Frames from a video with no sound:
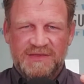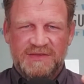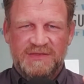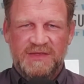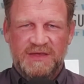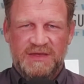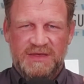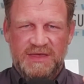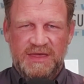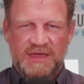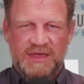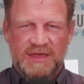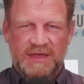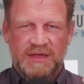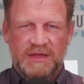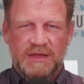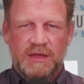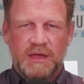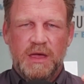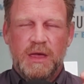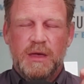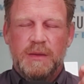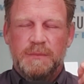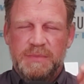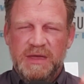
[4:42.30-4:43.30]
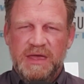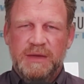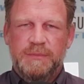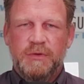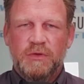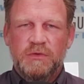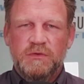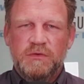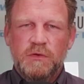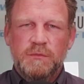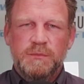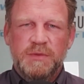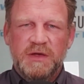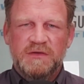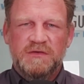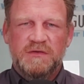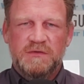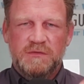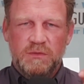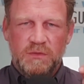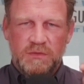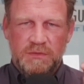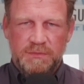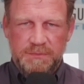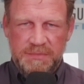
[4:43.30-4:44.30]
key. People do business
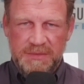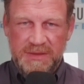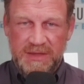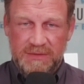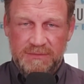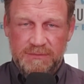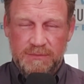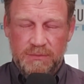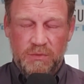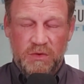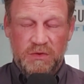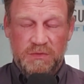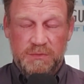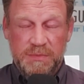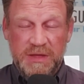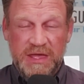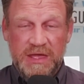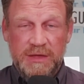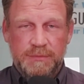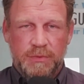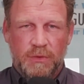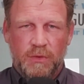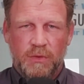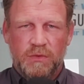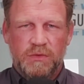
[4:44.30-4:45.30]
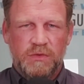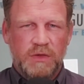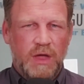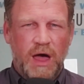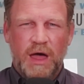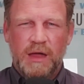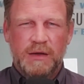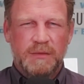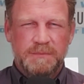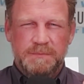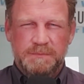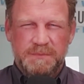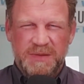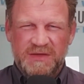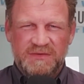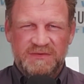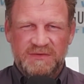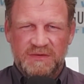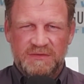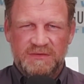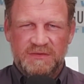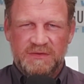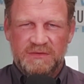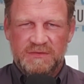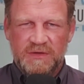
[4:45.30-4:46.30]
with people, not
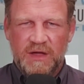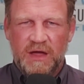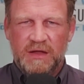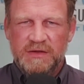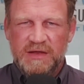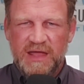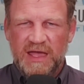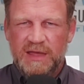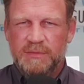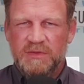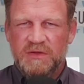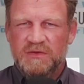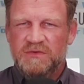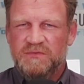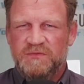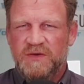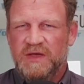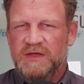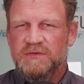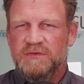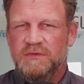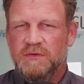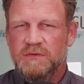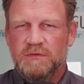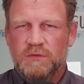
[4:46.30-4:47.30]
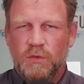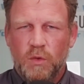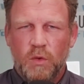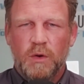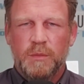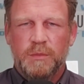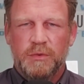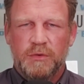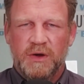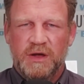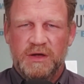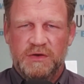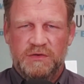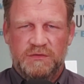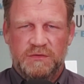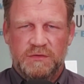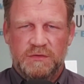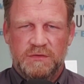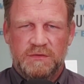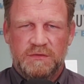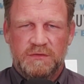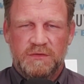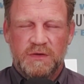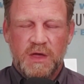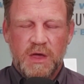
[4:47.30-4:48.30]
businesses, not nameless, faceless
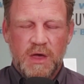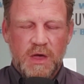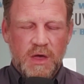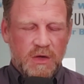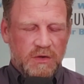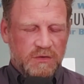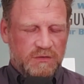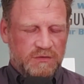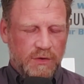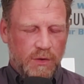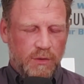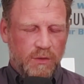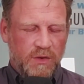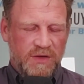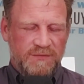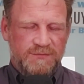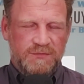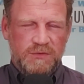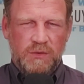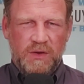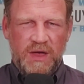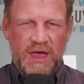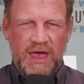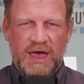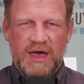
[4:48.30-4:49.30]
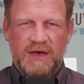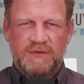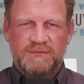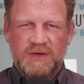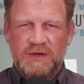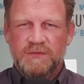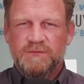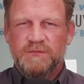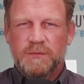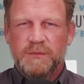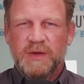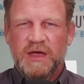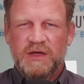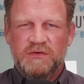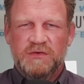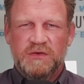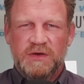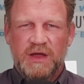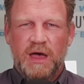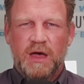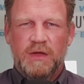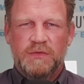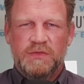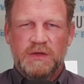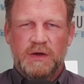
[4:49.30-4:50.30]
corporations. So if you have information
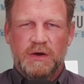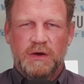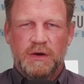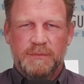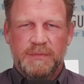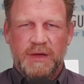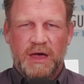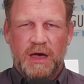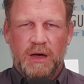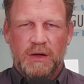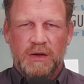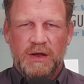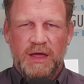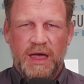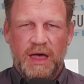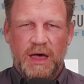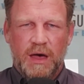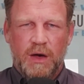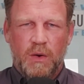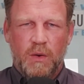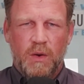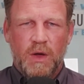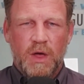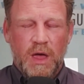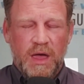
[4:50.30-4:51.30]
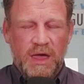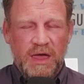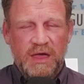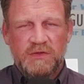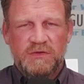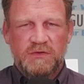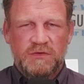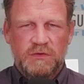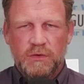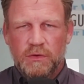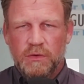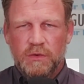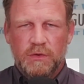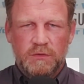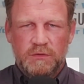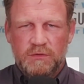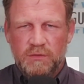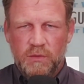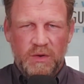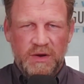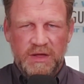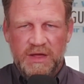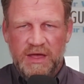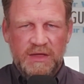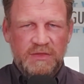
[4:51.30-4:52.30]
out there about how it's your
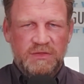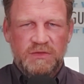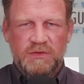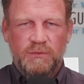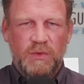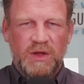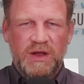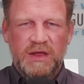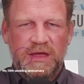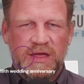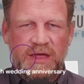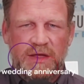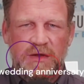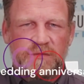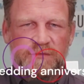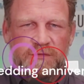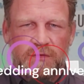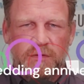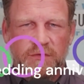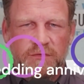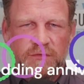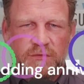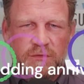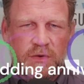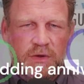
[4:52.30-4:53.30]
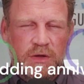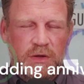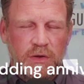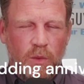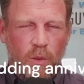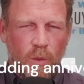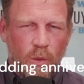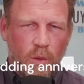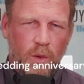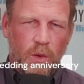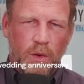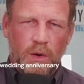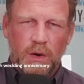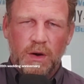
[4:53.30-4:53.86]
28th wedding anniversary, or